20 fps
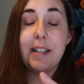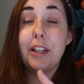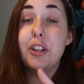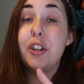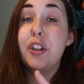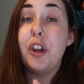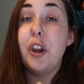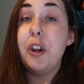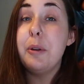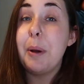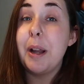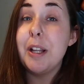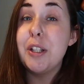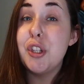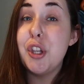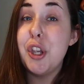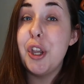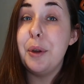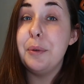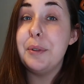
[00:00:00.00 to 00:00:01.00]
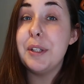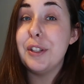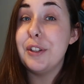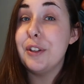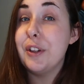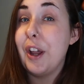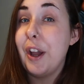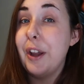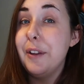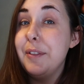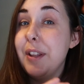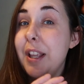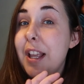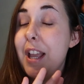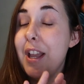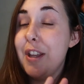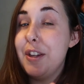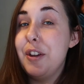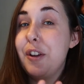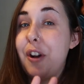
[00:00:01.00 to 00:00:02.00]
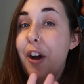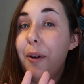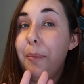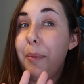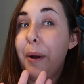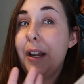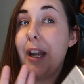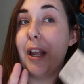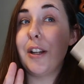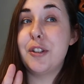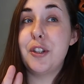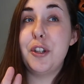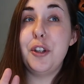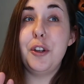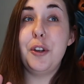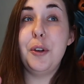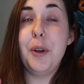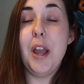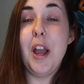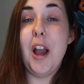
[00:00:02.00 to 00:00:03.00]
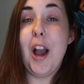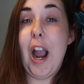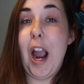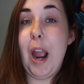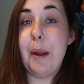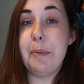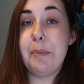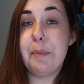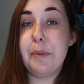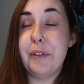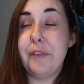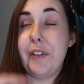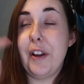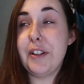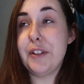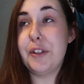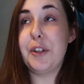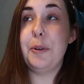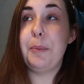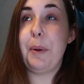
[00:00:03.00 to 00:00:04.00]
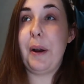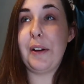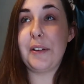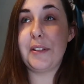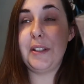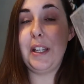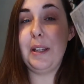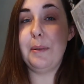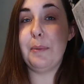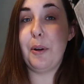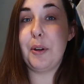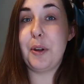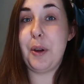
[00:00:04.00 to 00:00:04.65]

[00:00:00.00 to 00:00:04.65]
And you can only buy two, did you know? You can't buy like two ibuprofen, two paracetamol.